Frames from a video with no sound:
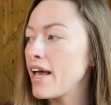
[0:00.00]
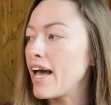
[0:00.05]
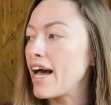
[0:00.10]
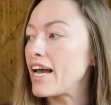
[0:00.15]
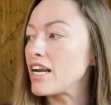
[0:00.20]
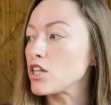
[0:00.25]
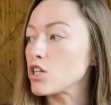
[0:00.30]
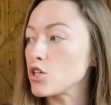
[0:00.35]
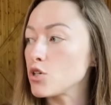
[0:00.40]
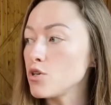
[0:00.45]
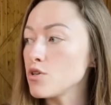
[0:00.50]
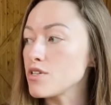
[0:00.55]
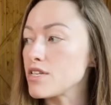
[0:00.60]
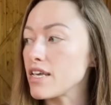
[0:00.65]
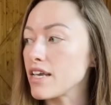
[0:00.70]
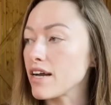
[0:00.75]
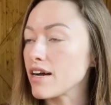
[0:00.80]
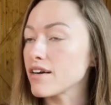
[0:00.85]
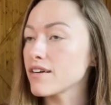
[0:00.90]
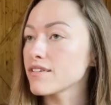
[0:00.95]
And
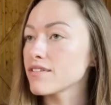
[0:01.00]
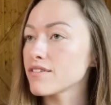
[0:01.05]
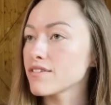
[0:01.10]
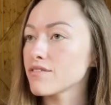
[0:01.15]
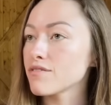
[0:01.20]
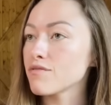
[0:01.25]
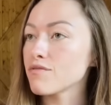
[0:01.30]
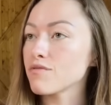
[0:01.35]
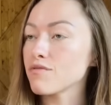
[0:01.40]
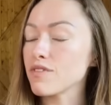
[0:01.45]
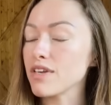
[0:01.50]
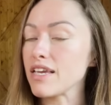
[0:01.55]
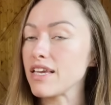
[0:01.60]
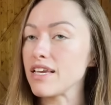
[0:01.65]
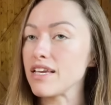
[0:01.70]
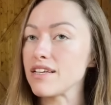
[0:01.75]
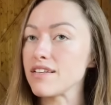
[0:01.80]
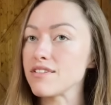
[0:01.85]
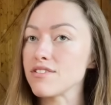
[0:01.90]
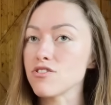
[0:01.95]
losing
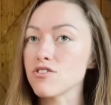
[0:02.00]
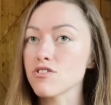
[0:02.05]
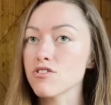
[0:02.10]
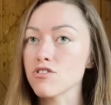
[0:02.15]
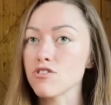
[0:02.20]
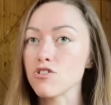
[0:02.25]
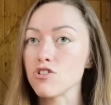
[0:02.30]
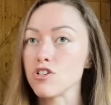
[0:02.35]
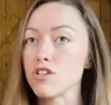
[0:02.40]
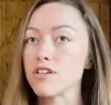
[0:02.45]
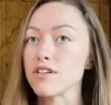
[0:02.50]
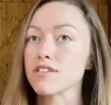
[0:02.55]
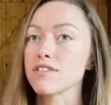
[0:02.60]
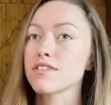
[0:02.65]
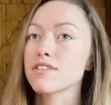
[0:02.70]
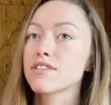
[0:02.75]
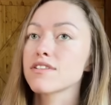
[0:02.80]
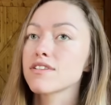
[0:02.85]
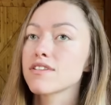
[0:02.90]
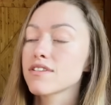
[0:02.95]
is
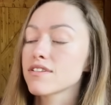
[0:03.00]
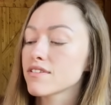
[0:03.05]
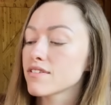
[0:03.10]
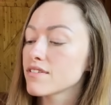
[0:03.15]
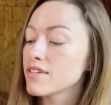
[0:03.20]
just,